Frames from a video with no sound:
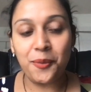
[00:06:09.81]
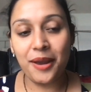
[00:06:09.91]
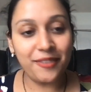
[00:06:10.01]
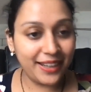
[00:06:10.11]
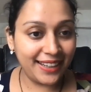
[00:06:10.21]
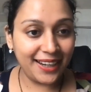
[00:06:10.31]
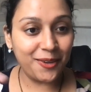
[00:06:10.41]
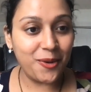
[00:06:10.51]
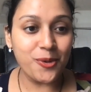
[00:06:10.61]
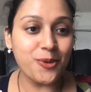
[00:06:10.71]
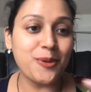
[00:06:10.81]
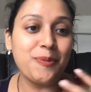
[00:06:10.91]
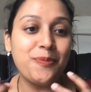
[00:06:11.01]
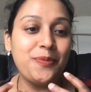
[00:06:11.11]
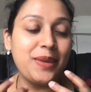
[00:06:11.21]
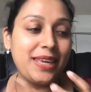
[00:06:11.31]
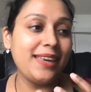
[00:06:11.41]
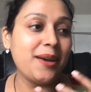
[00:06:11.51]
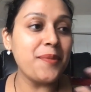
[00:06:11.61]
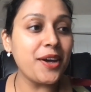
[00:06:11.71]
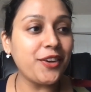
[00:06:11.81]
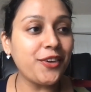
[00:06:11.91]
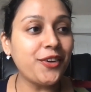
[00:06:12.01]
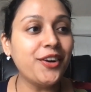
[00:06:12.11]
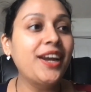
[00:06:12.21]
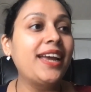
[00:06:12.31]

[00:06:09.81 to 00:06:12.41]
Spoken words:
everything that goes with being a mother,